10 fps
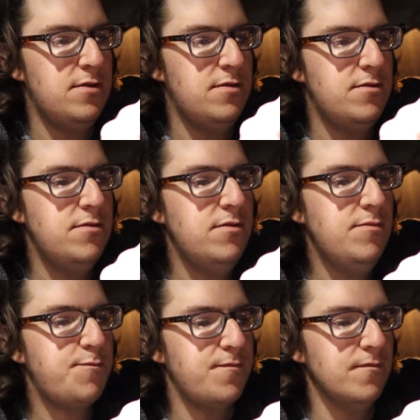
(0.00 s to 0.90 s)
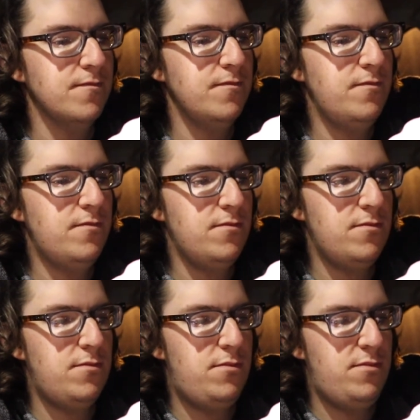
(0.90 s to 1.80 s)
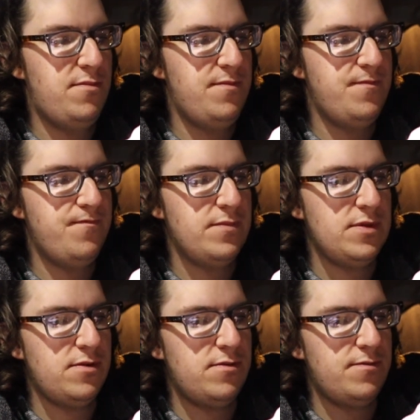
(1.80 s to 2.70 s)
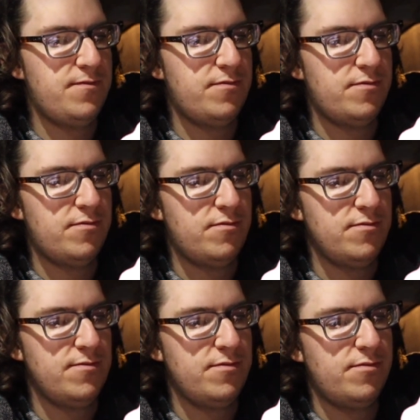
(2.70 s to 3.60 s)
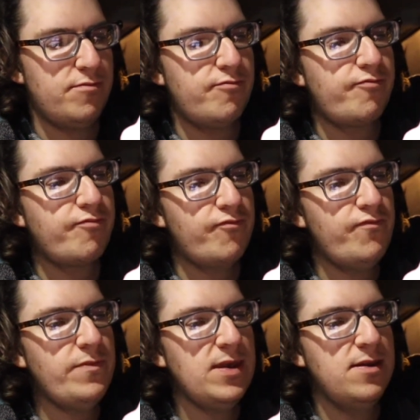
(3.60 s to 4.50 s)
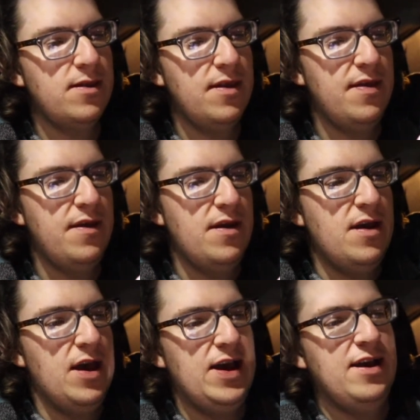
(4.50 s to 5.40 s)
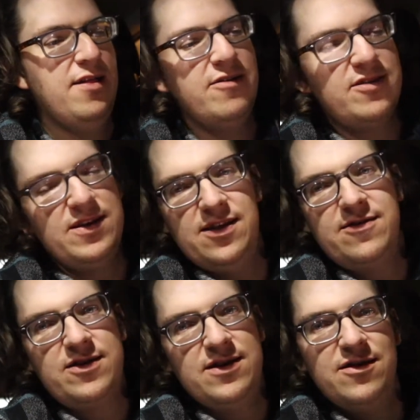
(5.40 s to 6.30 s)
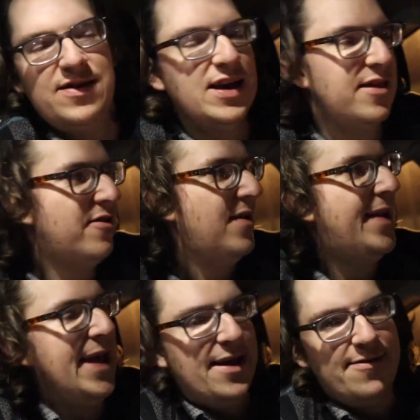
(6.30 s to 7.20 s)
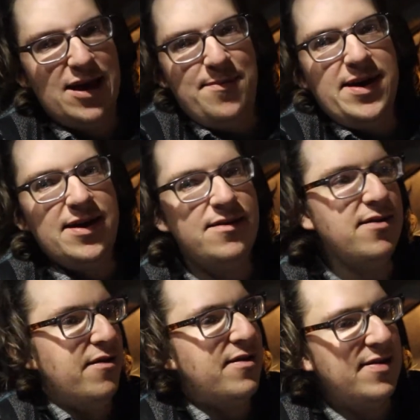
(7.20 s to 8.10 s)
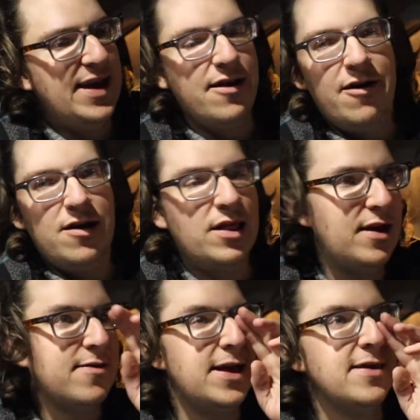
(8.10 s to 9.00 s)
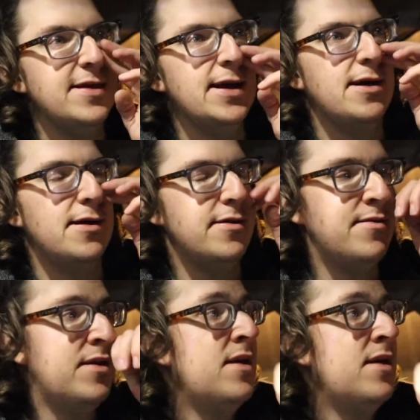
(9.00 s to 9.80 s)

The Trailblazers are ahead of the Wizards, 122 to 115. All right, it looks good. Looks good. Looks like they're gonna take it, so that'd be good, you know, because they had a hard loss last night. I heard.